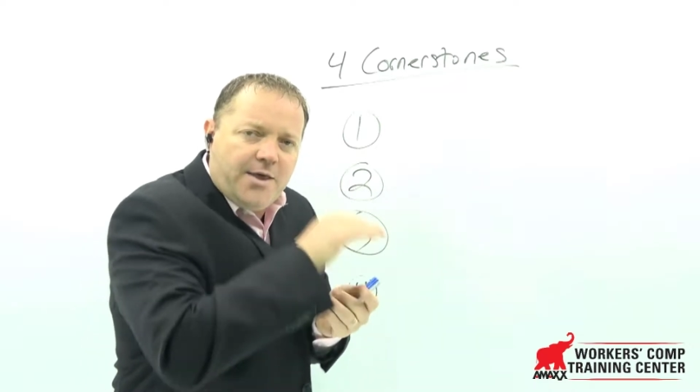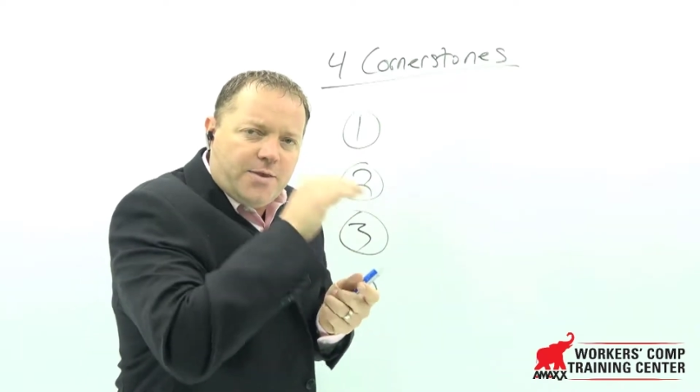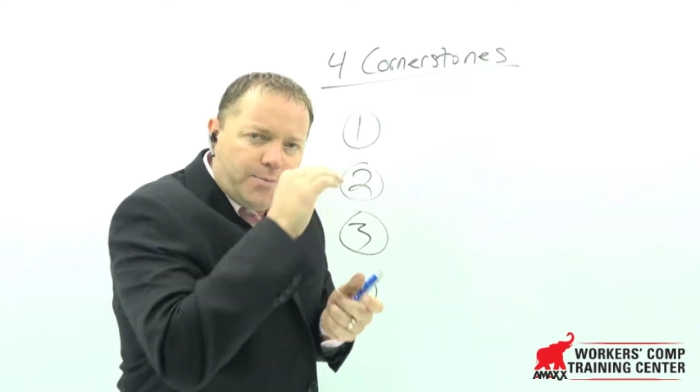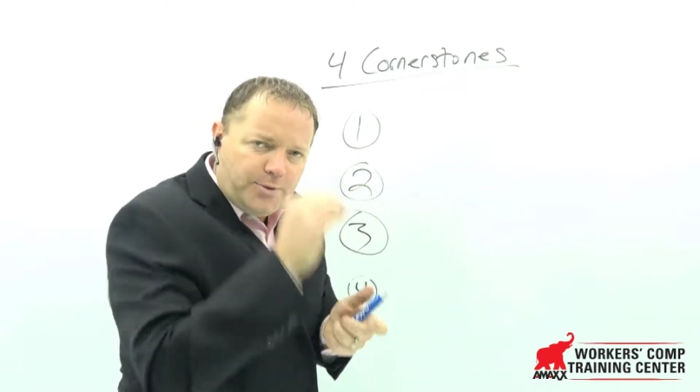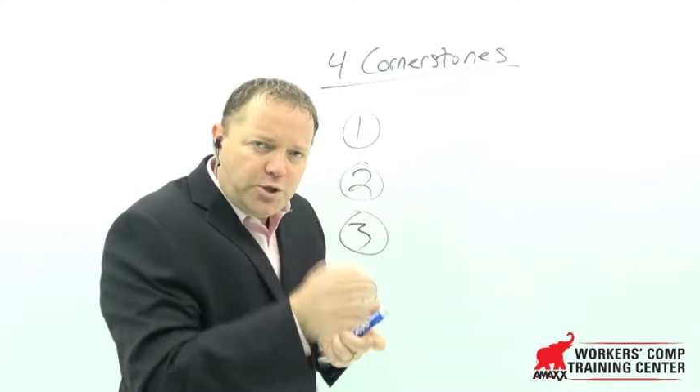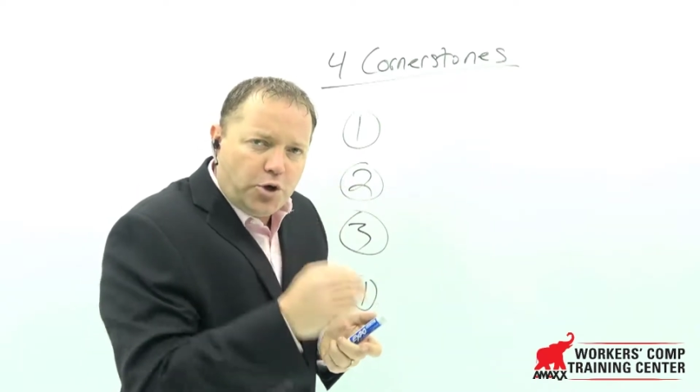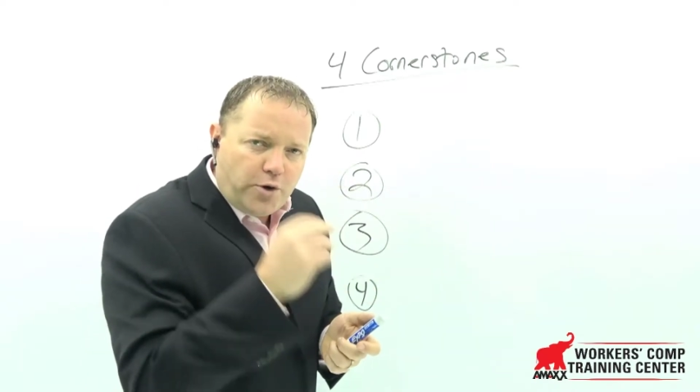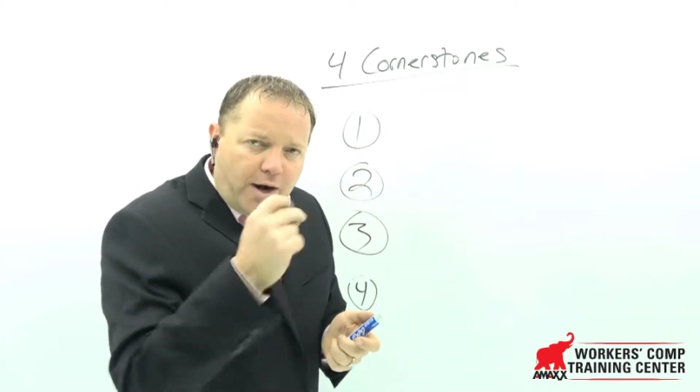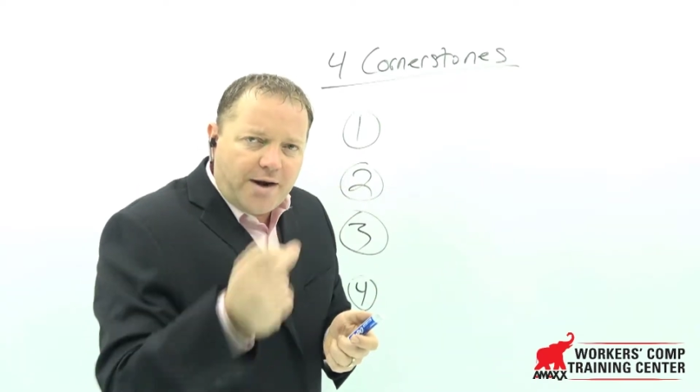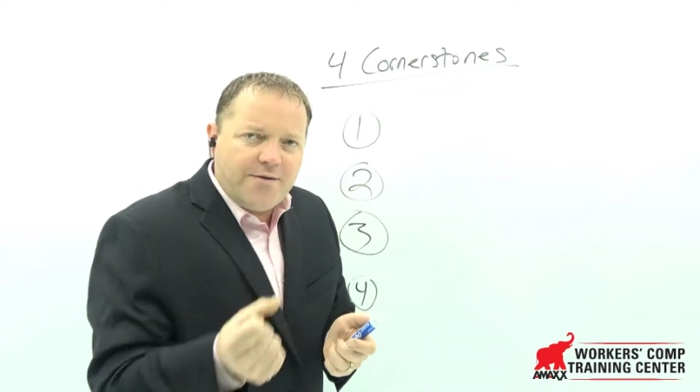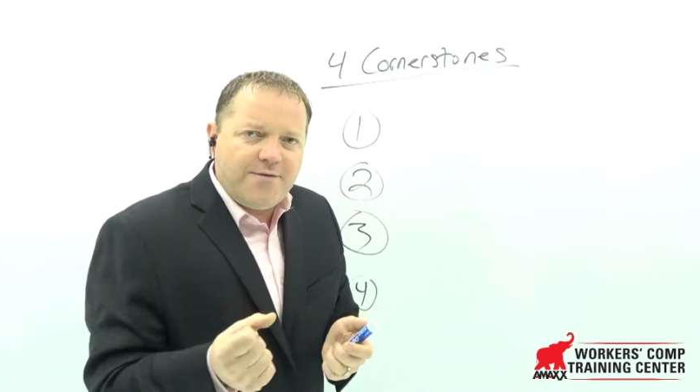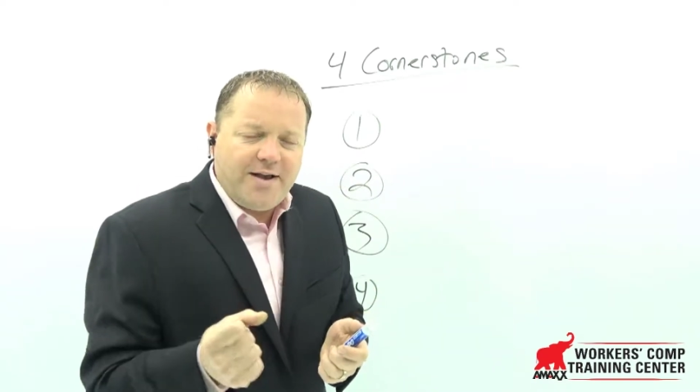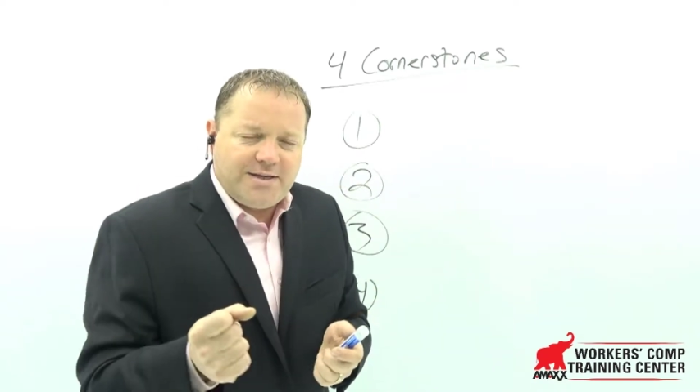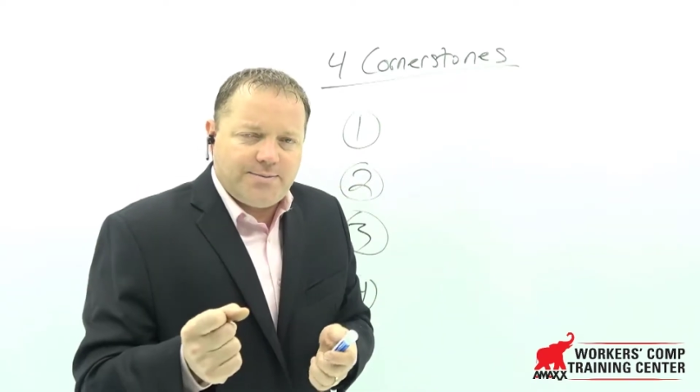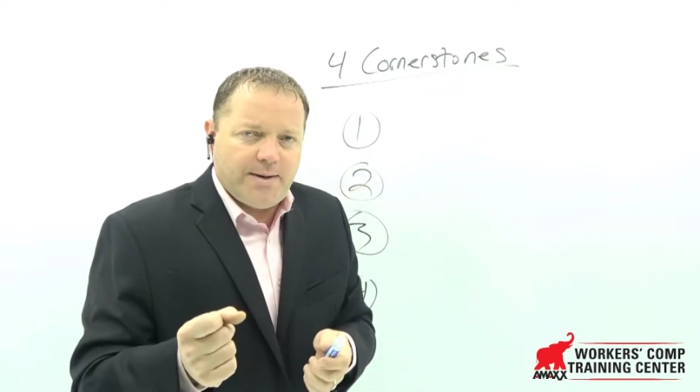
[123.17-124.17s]
the return on
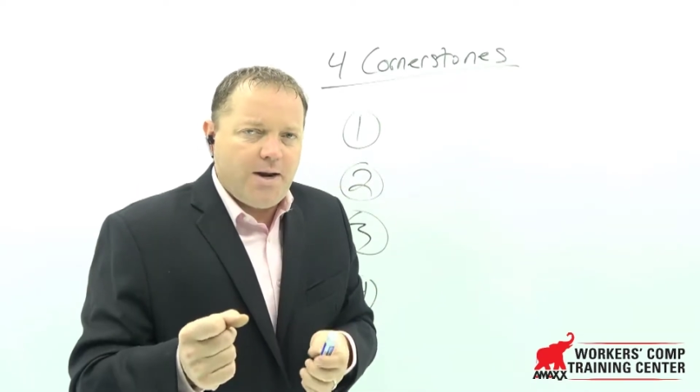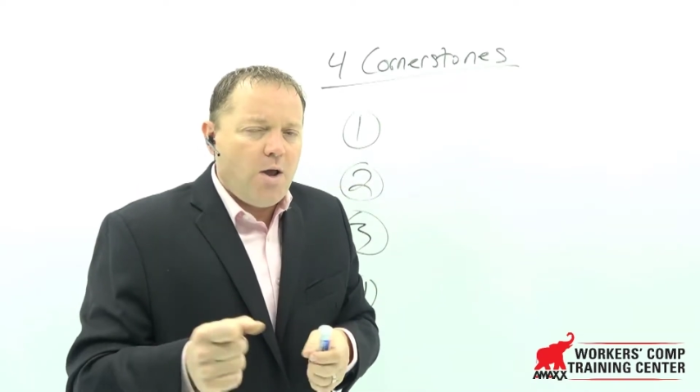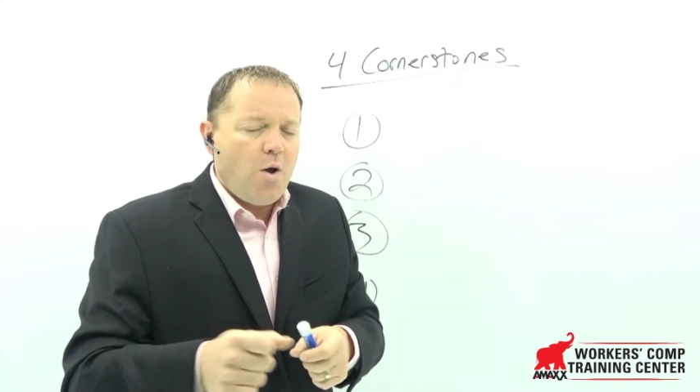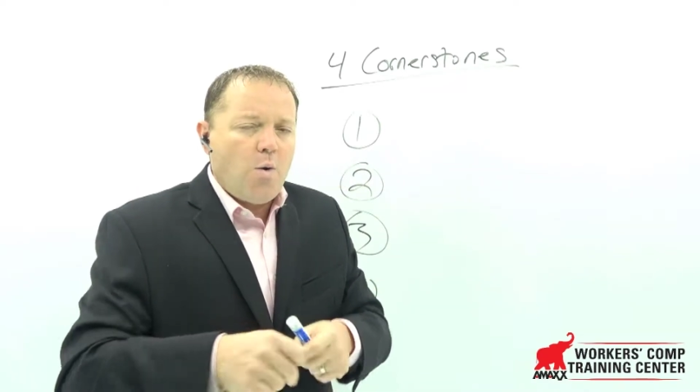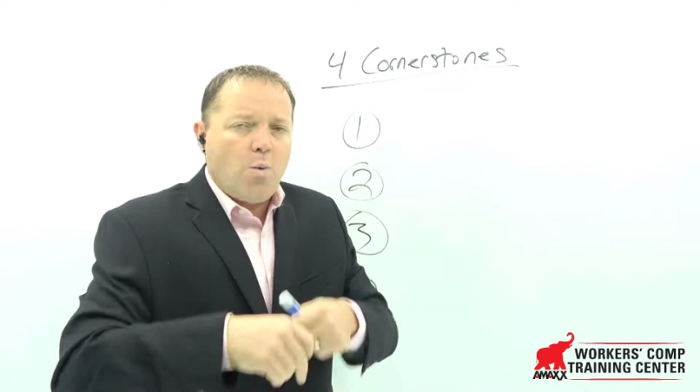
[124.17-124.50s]
investment,